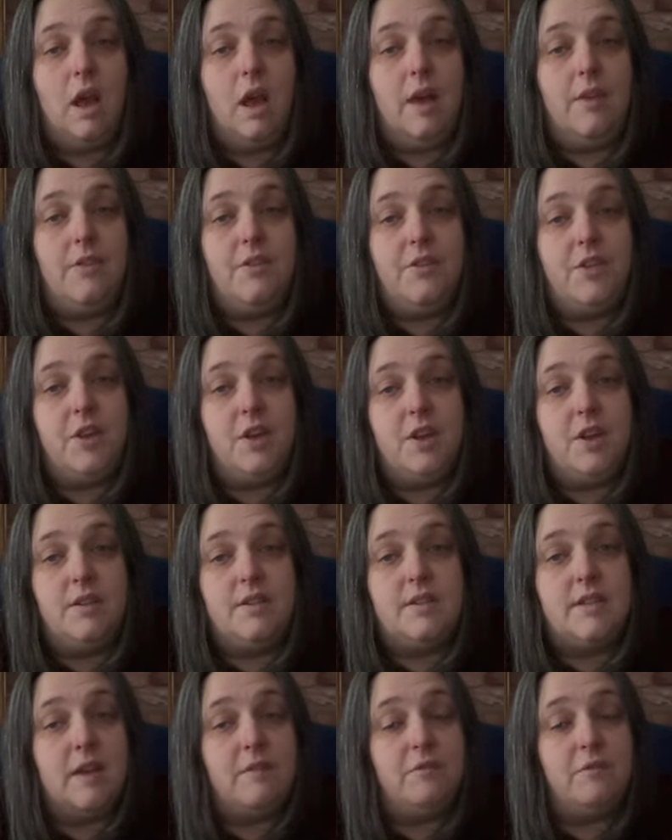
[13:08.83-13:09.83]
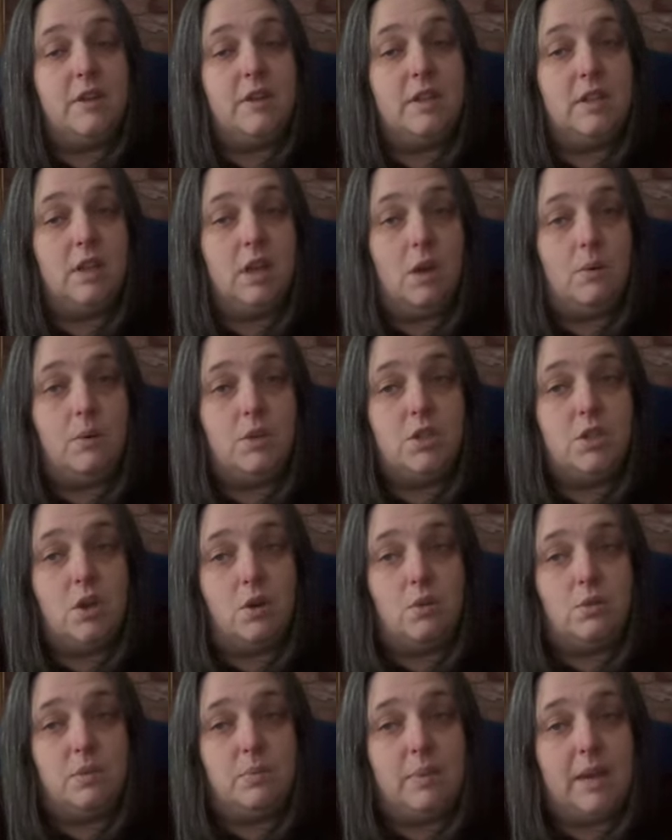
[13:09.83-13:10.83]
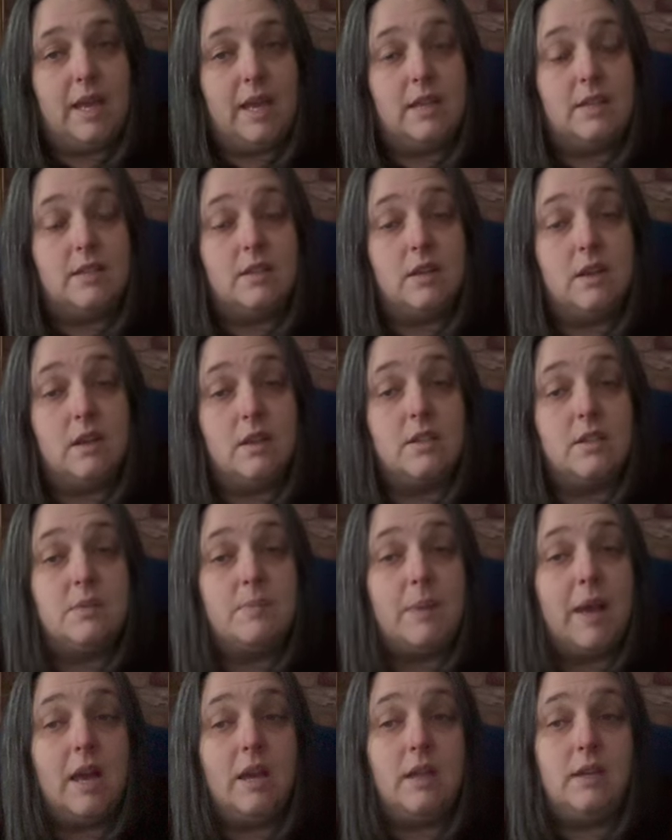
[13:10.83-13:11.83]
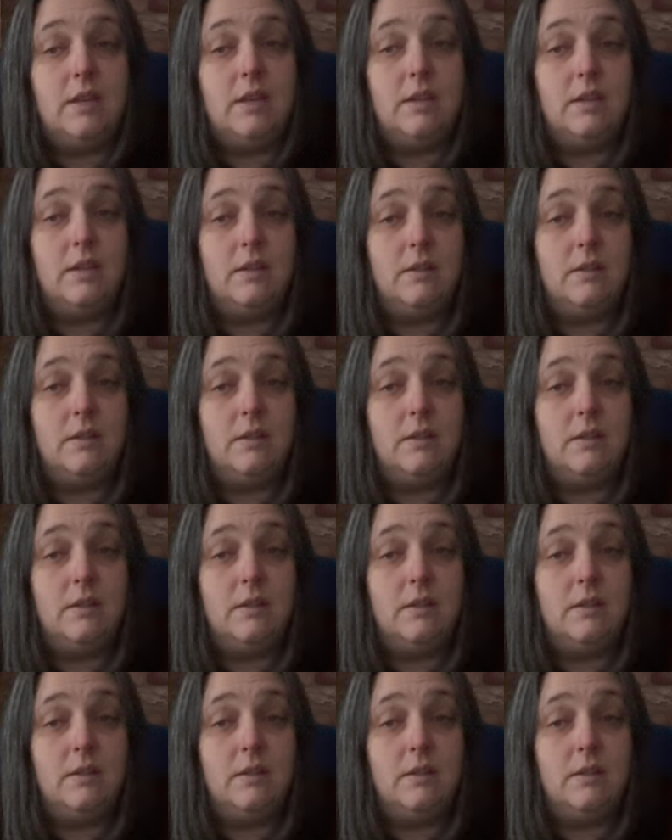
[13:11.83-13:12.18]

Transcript: and third severing the lower shoulder blades and her spine.